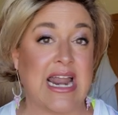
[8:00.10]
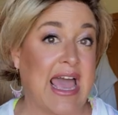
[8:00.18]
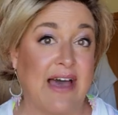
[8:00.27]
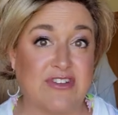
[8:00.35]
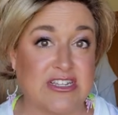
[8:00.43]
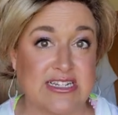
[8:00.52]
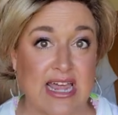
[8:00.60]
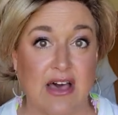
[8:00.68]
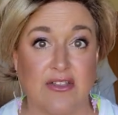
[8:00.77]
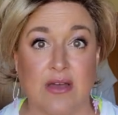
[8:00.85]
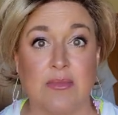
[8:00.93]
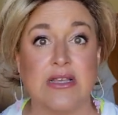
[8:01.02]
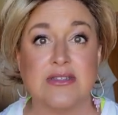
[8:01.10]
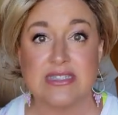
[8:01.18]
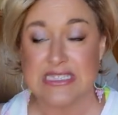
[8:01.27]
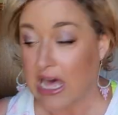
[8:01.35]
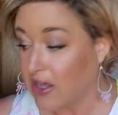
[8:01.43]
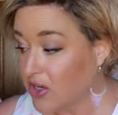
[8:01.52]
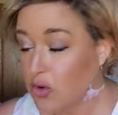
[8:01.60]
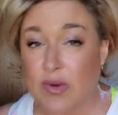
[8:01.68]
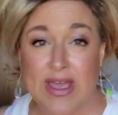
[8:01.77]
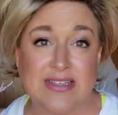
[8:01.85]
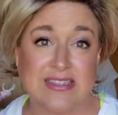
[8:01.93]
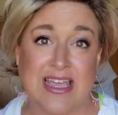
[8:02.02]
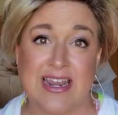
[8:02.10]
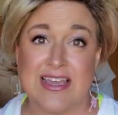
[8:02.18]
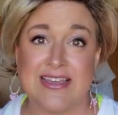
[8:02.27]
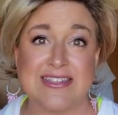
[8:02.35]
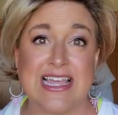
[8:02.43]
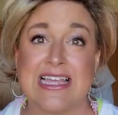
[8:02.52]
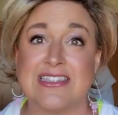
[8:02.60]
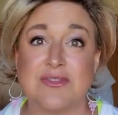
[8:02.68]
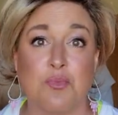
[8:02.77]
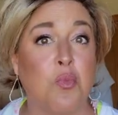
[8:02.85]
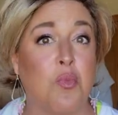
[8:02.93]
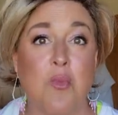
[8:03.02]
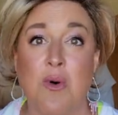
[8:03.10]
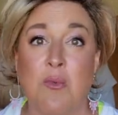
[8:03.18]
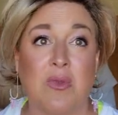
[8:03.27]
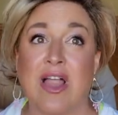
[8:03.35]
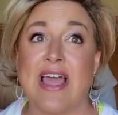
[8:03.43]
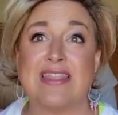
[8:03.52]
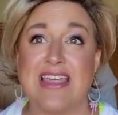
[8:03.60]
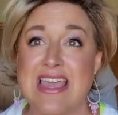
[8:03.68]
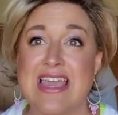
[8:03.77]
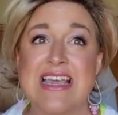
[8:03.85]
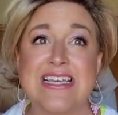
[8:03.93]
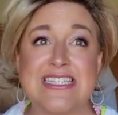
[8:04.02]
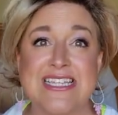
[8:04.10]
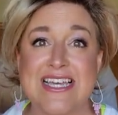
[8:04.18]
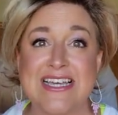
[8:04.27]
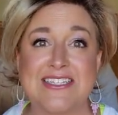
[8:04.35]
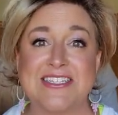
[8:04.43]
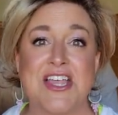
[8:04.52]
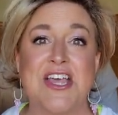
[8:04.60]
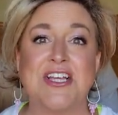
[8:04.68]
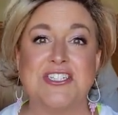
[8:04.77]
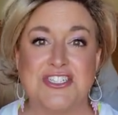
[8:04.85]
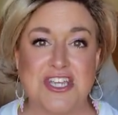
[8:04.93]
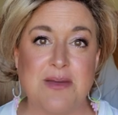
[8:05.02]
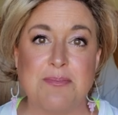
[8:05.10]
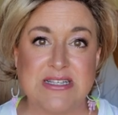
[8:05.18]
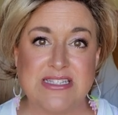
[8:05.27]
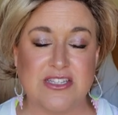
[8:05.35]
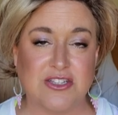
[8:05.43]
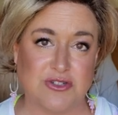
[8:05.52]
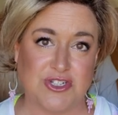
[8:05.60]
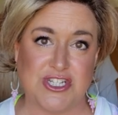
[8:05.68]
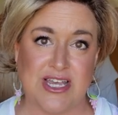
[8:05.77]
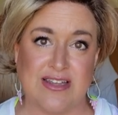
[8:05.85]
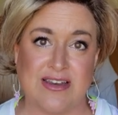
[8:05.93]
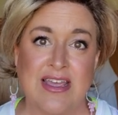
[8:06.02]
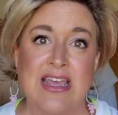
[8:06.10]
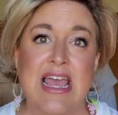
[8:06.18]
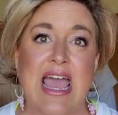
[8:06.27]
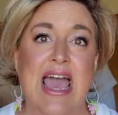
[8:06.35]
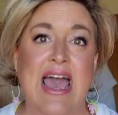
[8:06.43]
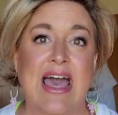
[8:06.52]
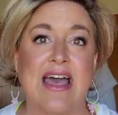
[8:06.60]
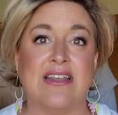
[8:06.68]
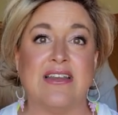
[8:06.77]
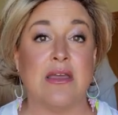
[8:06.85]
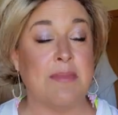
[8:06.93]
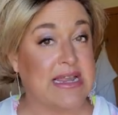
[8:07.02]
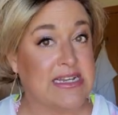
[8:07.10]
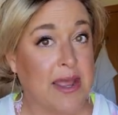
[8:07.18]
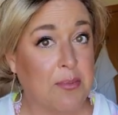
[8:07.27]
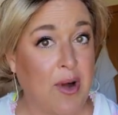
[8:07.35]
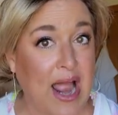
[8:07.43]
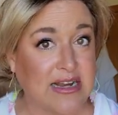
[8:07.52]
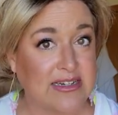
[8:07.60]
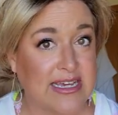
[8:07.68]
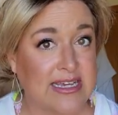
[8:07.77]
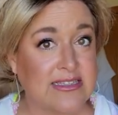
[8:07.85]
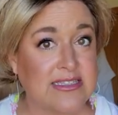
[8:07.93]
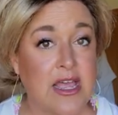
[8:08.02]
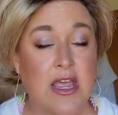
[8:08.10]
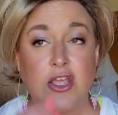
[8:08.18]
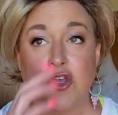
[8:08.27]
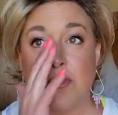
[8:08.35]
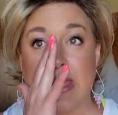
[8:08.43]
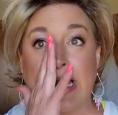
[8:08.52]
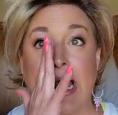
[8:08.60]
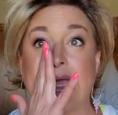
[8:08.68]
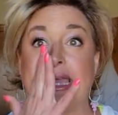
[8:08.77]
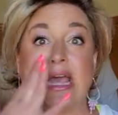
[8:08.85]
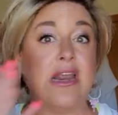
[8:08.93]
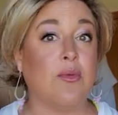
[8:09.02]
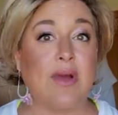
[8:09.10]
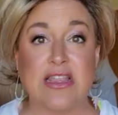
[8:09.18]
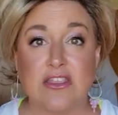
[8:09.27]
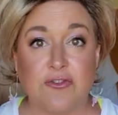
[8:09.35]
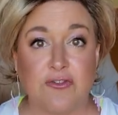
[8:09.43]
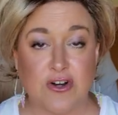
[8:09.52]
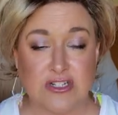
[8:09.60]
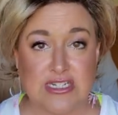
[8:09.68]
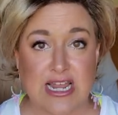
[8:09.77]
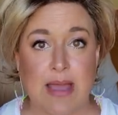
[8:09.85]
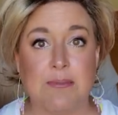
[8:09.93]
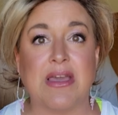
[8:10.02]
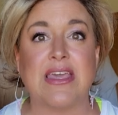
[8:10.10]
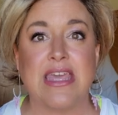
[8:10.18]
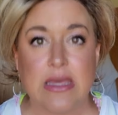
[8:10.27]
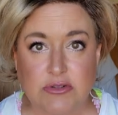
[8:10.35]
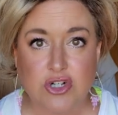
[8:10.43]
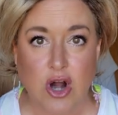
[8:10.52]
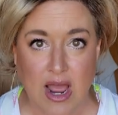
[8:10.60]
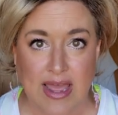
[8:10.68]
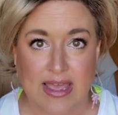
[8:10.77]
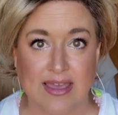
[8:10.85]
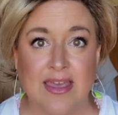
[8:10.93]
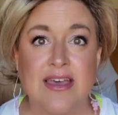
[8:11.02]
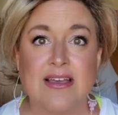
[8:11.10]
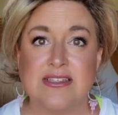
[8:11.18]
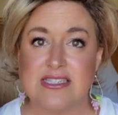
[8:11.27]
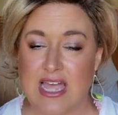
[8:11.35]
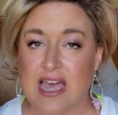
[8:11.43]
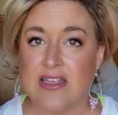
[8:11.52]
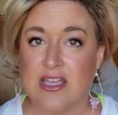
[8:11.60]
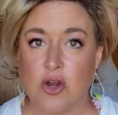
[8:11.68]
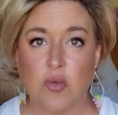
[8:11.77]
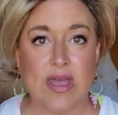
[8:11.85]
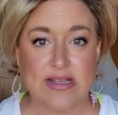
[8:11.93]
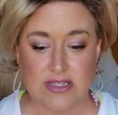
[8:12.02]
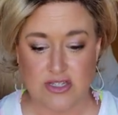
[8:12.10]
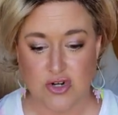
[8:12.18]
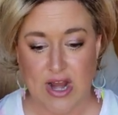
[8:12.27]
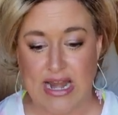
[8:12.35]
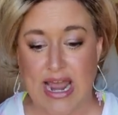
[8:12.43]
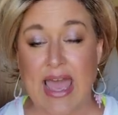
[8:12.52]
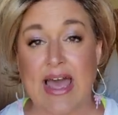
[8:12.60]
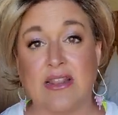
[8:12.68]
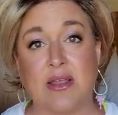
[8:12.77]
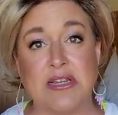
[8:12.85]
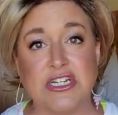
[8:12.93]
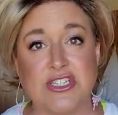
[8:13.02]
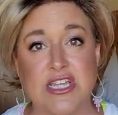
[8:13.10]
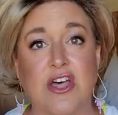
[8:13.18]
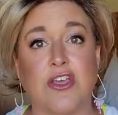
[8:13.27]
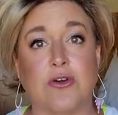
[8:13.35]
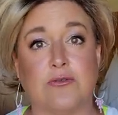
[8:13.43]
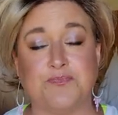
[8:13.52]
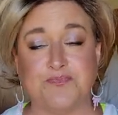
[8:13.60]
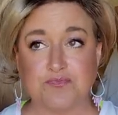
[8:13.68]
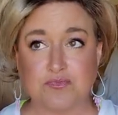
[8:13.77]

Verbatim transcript: and I have to style them. Style your wigs, ladies. It's like the easiest, cheapest solution. And it may take practice. You may not get it right the first time, but keep trying. Styling your wigs is great. And let me just tell you,